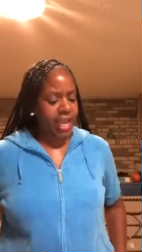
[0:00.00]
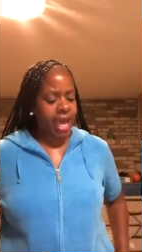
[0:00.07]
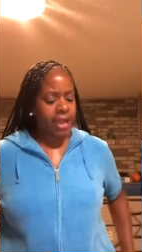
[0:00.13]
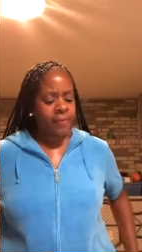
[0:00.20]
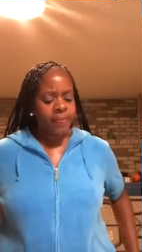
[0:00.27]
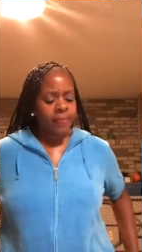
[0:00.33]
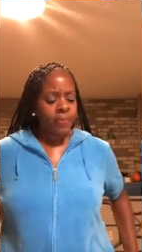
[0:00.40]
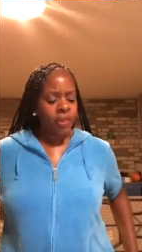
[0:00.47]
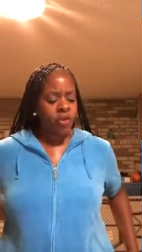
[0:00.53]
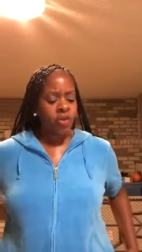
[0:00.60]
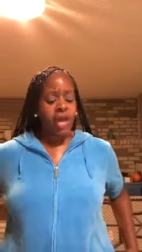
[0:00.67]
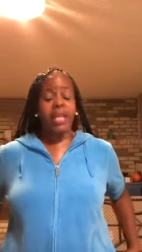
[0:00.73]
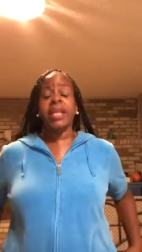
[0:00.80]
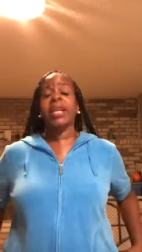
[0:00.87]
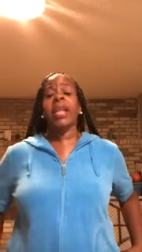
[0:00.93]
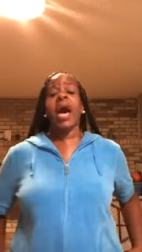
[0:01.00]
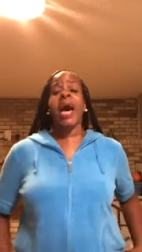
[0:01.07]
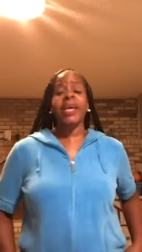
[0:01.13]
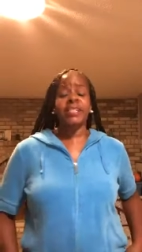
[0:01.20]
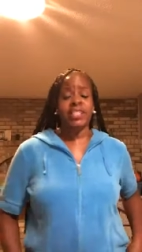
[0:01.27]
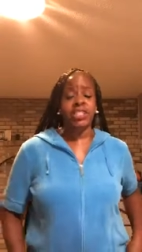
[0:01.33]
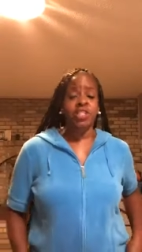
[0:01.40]
like you had
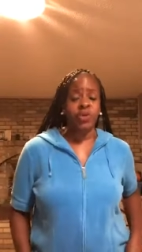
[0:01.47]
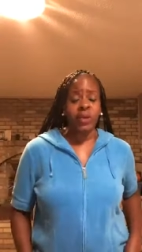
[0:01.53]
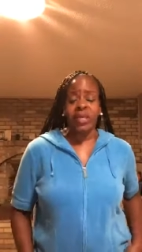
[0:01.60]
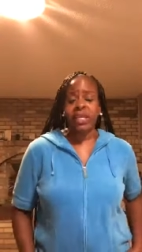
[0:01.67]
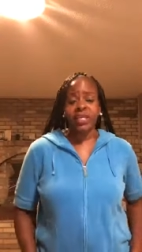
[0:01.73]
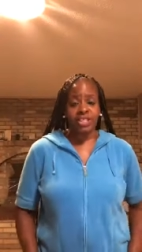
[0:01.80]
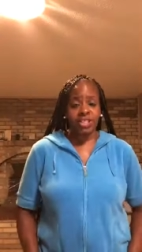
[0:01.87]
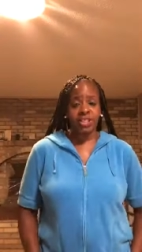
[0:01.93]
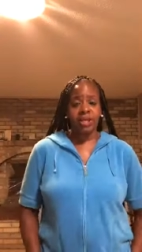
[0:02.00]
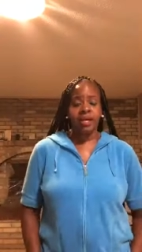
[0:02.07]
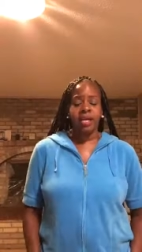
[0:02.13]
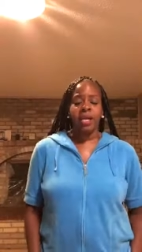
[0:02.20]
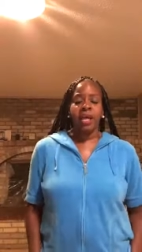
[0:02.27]
Elijah to Elisha,